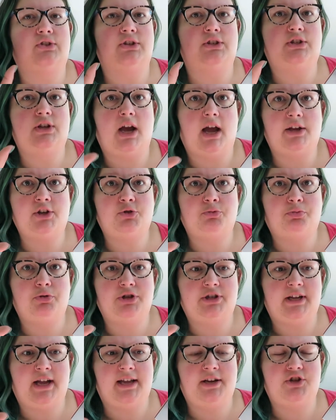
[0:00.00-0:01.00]
just a touch
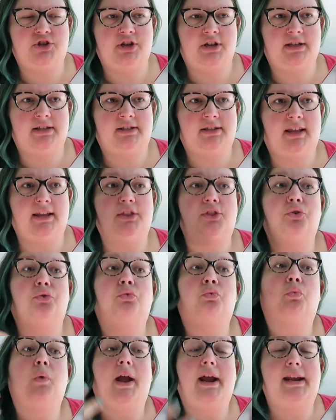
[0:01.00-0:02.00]
pretentious. Like the
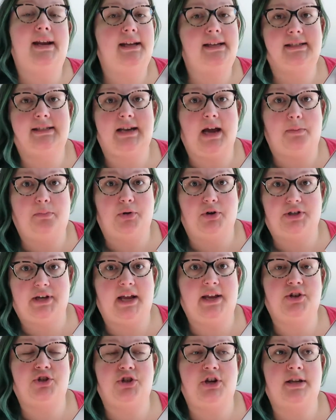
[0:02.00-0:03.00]
writing's not
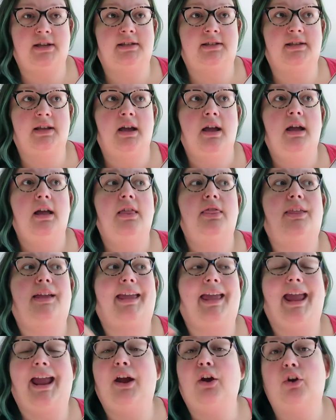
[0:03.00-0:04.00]
pretentious. The
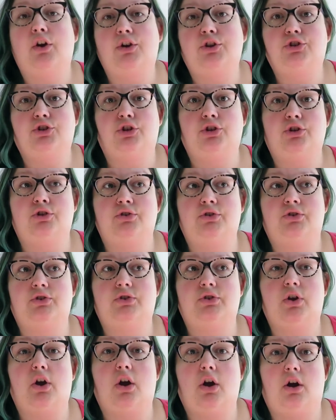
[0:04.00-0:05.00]

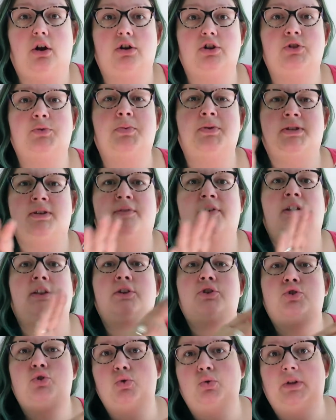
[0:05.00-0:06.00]
characters are,
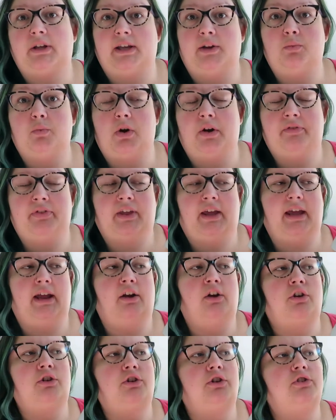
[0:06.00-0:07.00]
specifically Julian, one of the
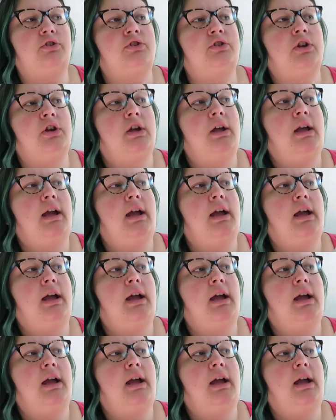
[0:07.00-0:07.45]
characters.